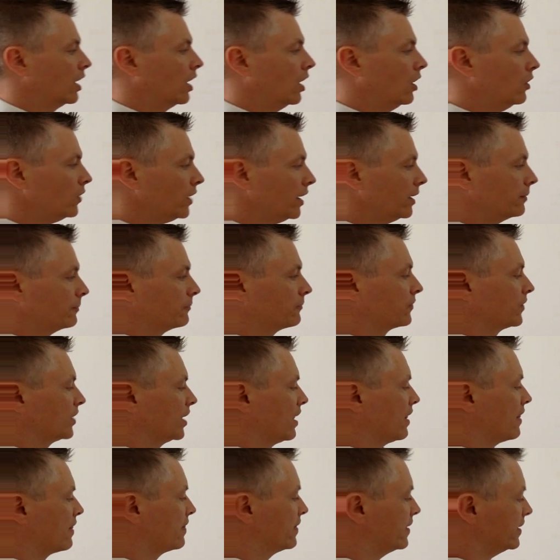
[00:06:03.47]
Okay,
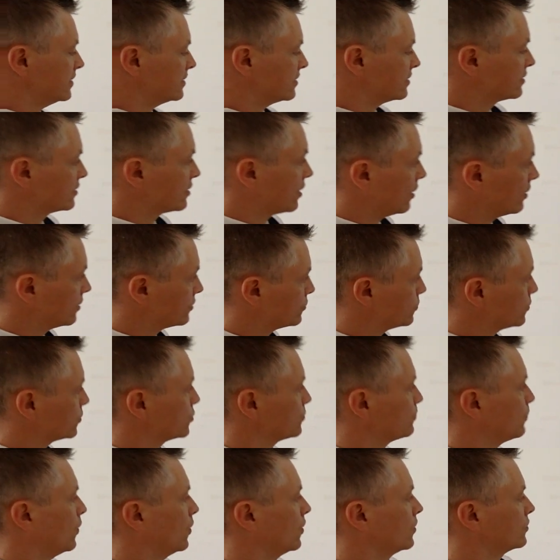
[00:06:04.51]
this does
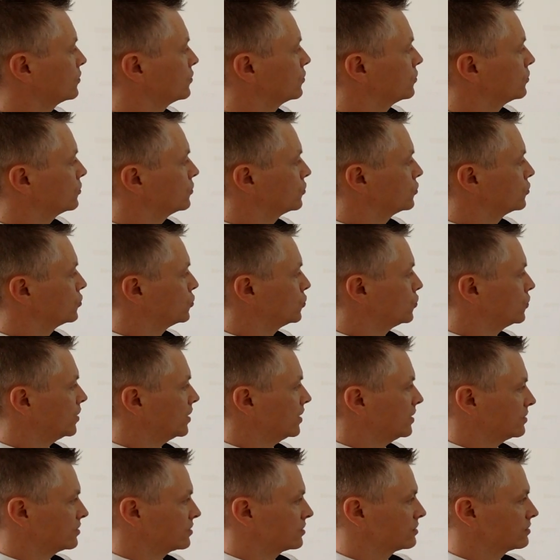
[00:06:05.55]
respond to
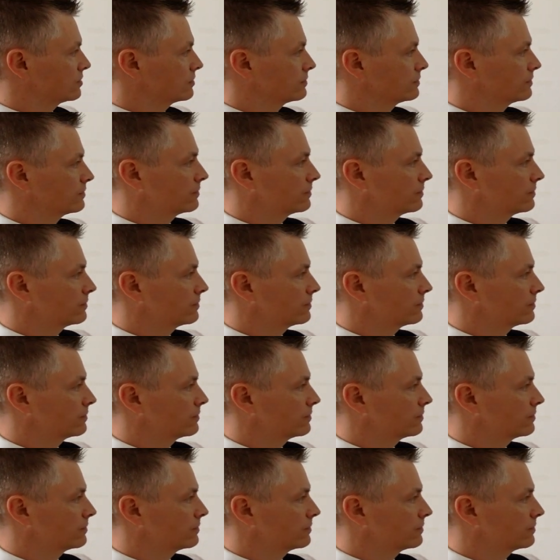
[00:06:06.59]
this